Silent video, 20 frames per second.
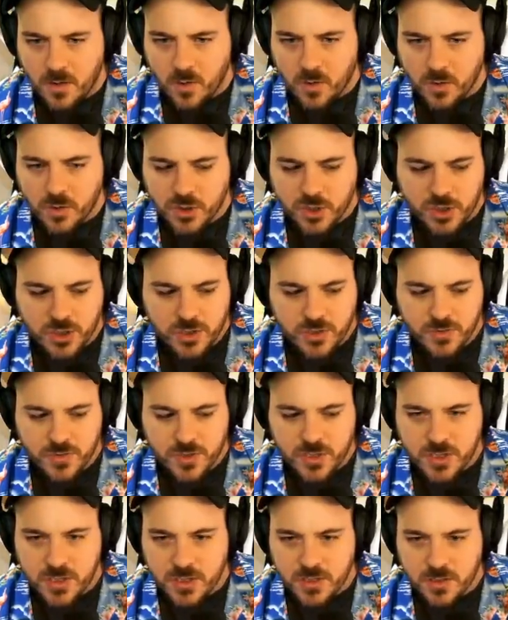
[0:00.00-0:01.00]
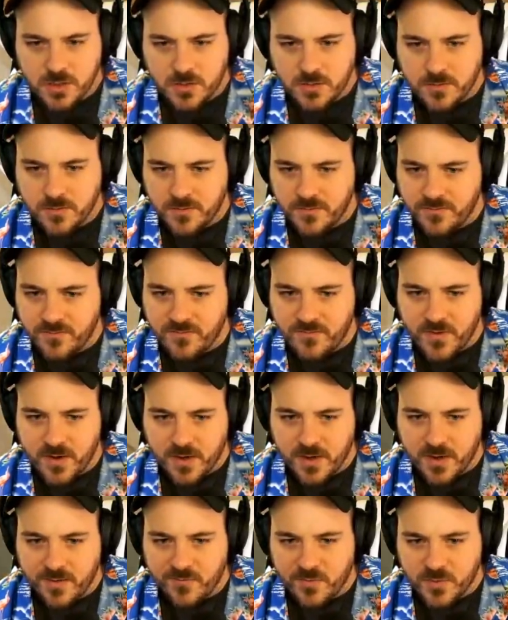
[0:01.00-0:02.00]
Orange juice.
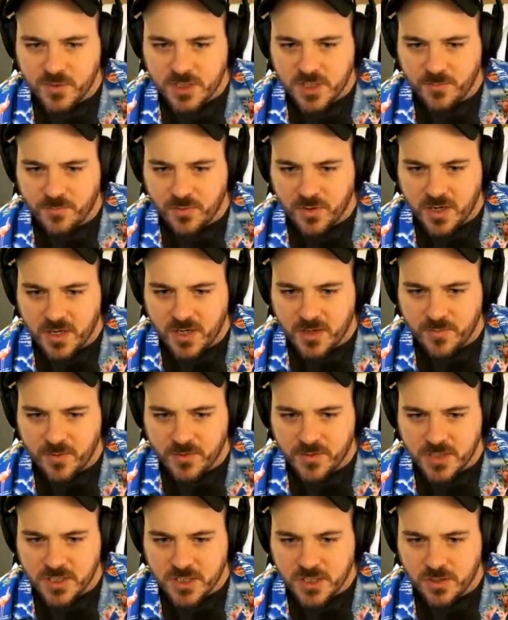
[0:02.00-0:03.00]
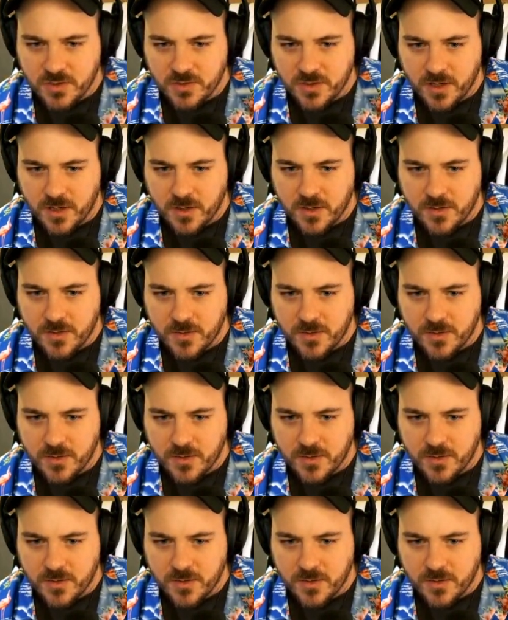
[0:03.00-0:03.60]
Fucking everyone was complaining about this earlier.